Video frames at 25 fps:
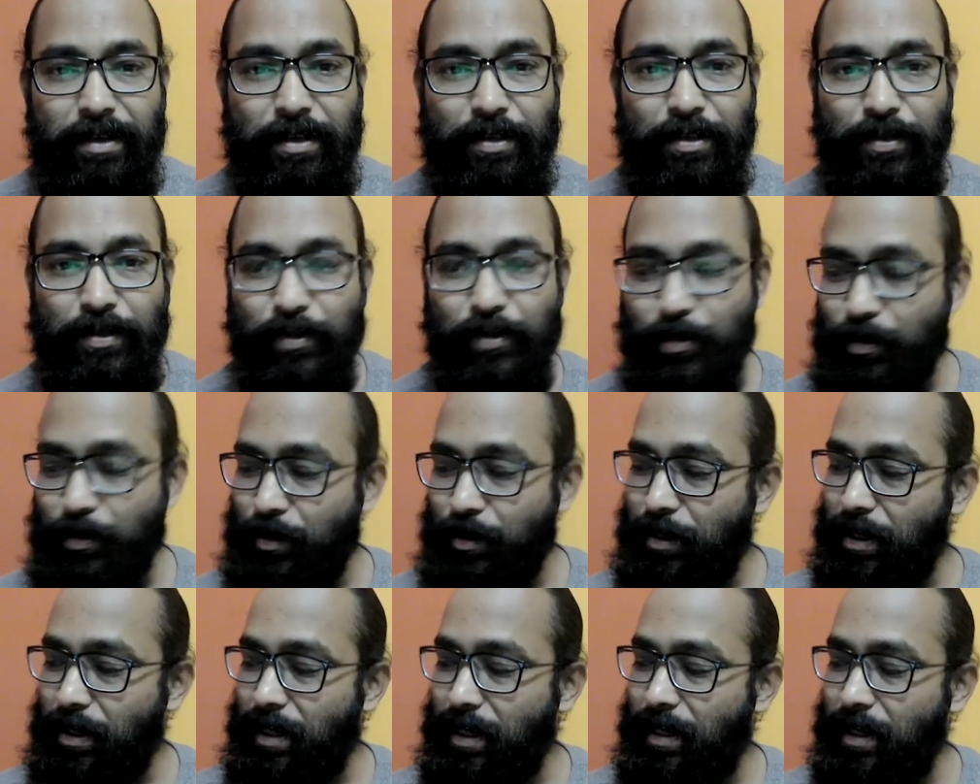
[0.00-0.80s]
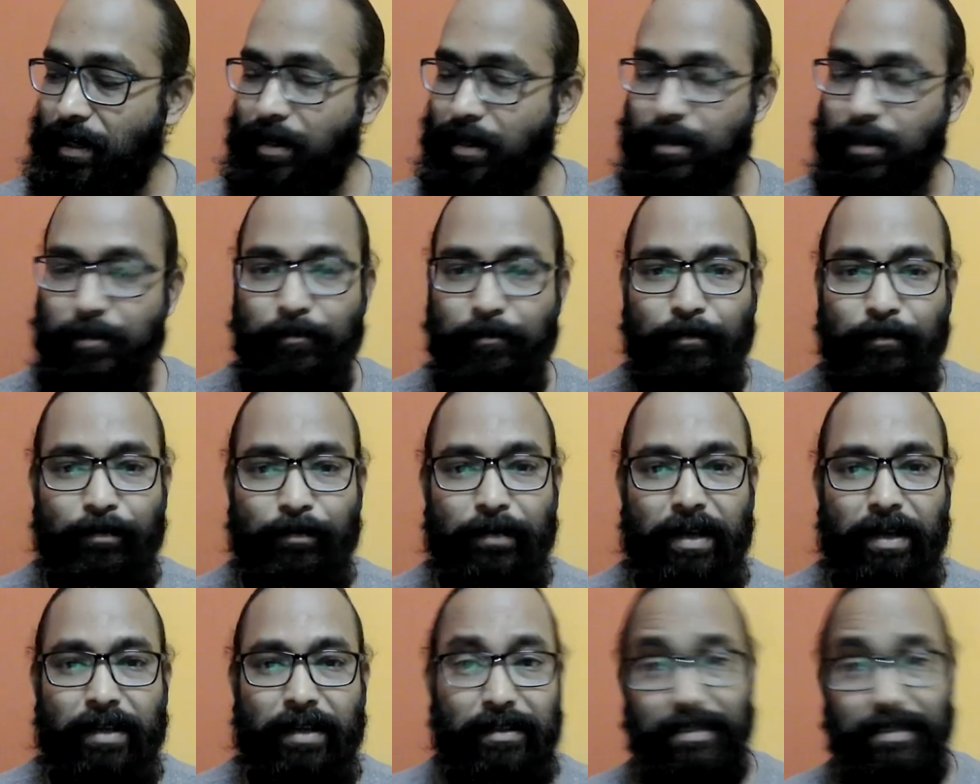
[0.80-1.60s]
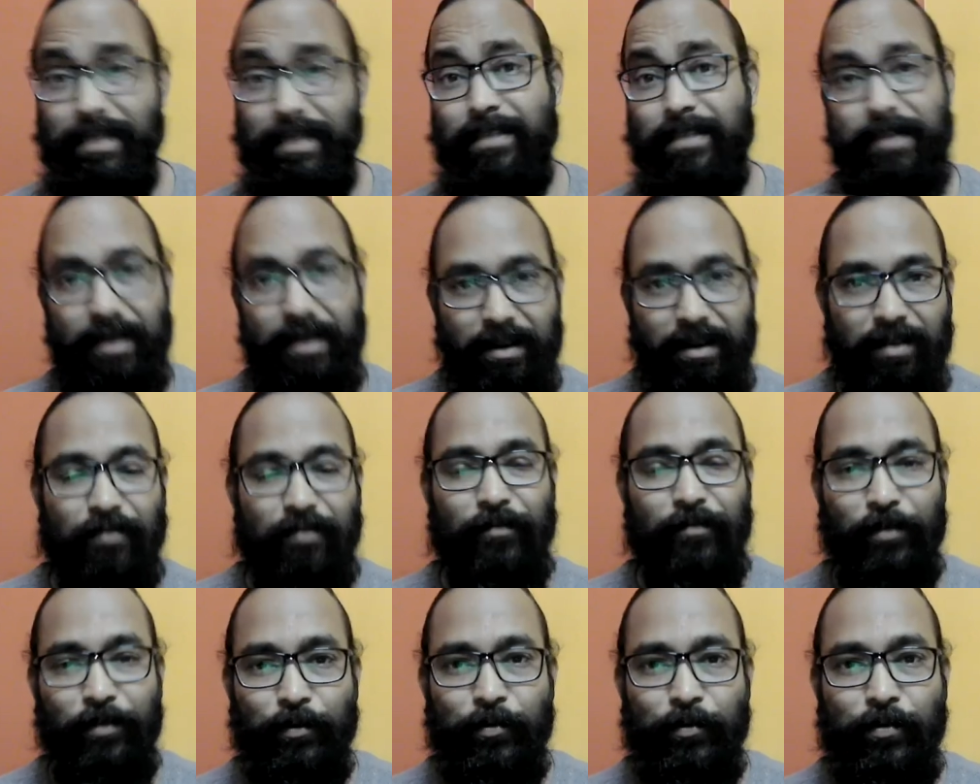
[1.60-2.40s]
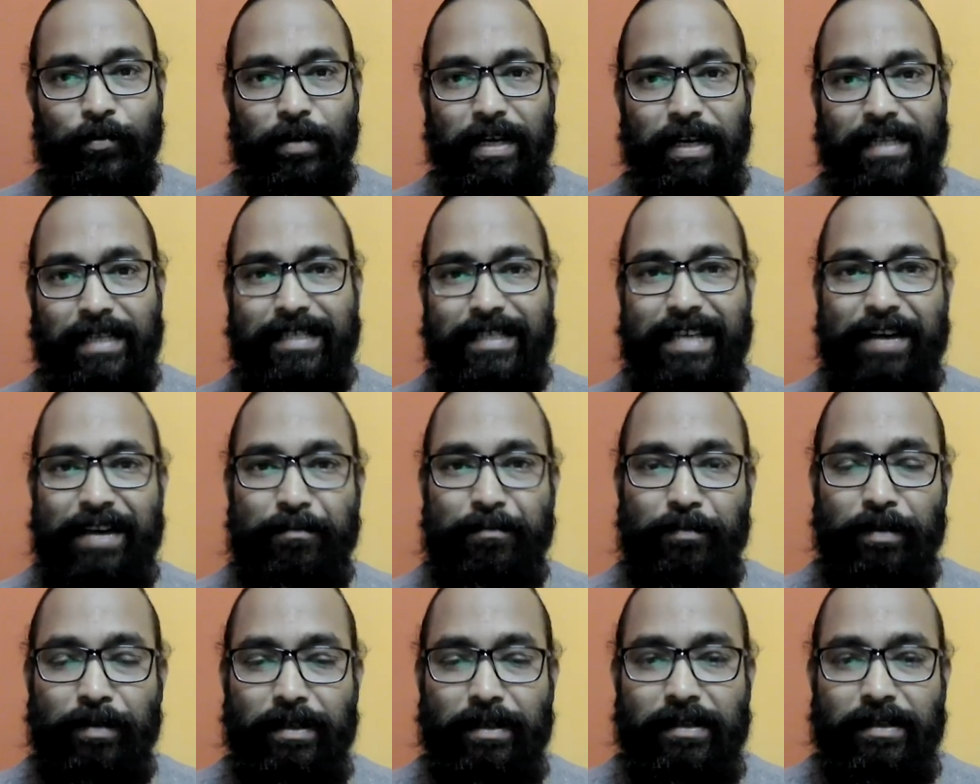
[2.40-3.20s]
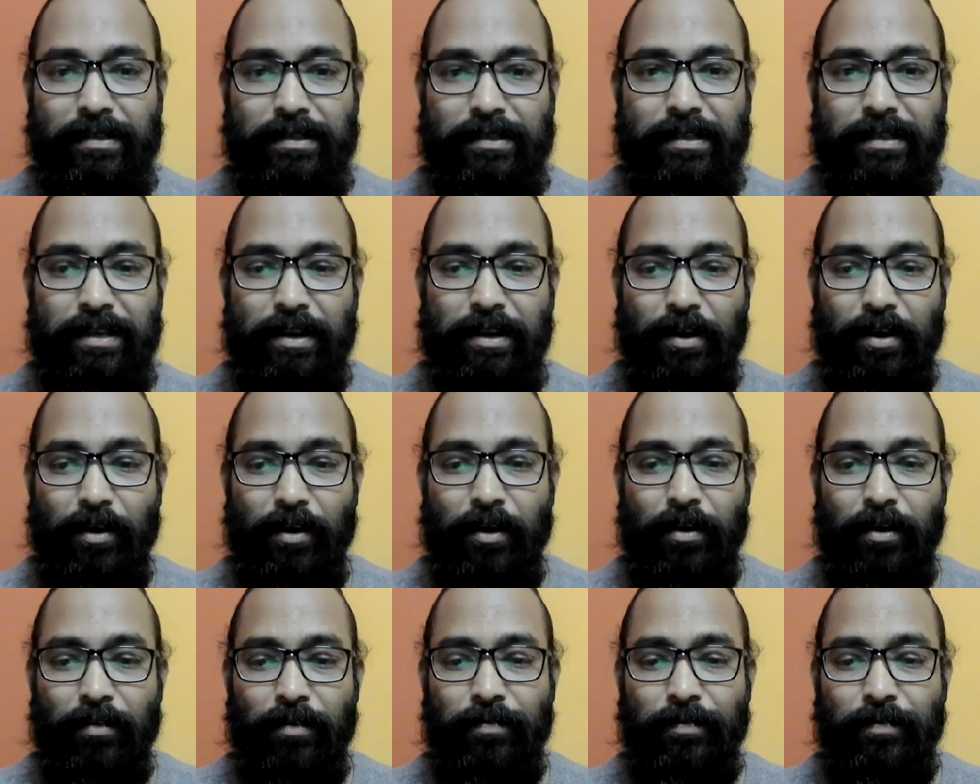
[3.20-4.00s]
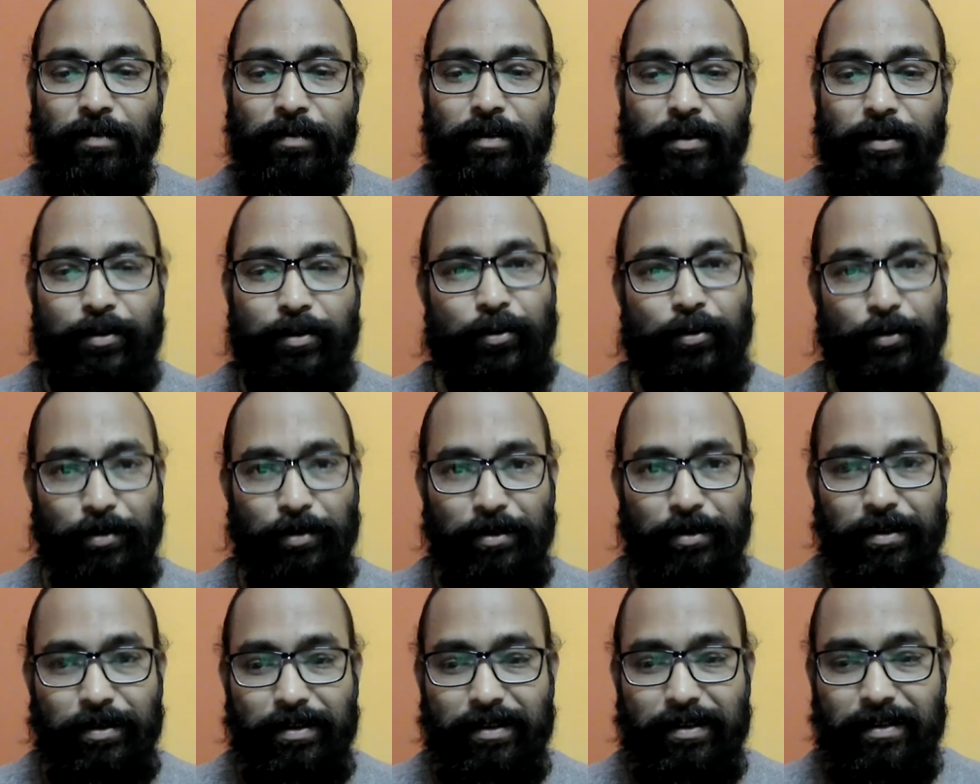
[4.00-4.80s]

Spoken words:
So these are a few examples of truth.